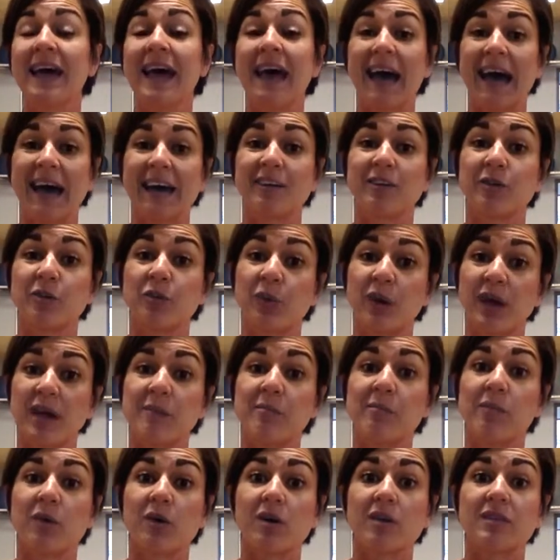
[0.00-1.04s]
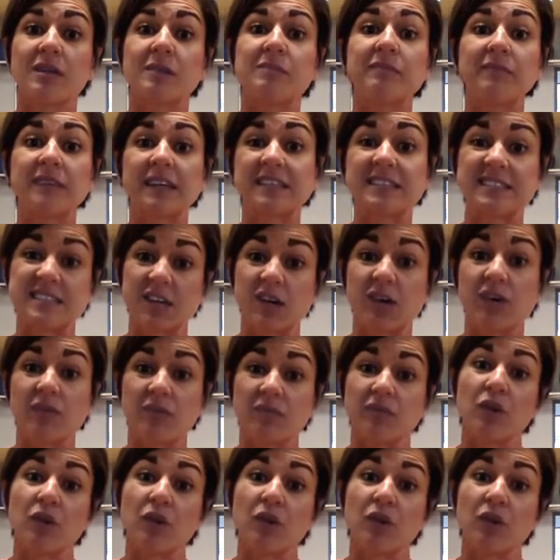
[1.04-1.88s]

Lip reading: had to wait more than, let's say,